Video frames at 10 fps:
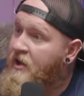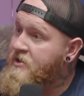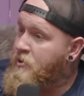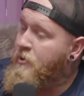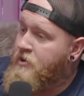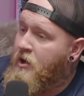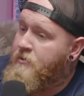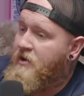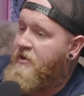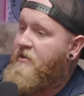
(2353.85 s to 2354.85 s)
Yeah, that's what we're talking
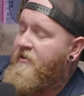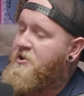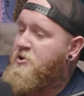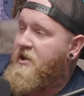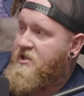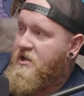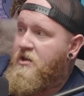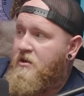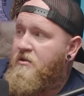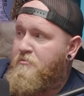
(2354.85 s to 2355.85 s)
about. That eventually it's
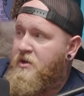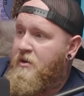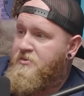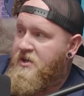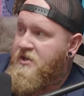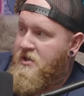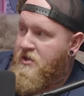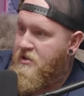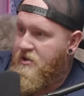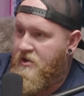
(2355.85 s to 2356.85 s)
gonna become
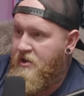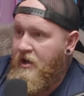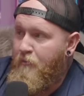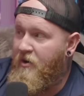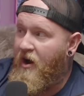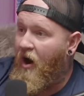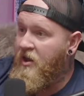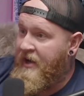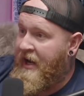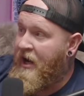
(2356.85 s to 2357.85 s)
sentient. Yes, but
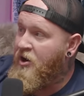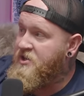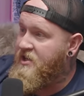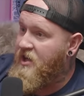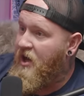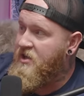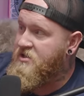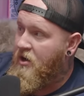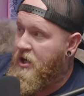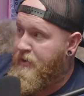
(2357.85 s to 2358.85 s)
all it hears is us
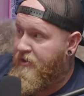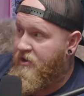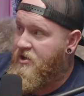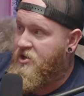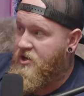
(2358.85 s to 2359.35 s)
talking about this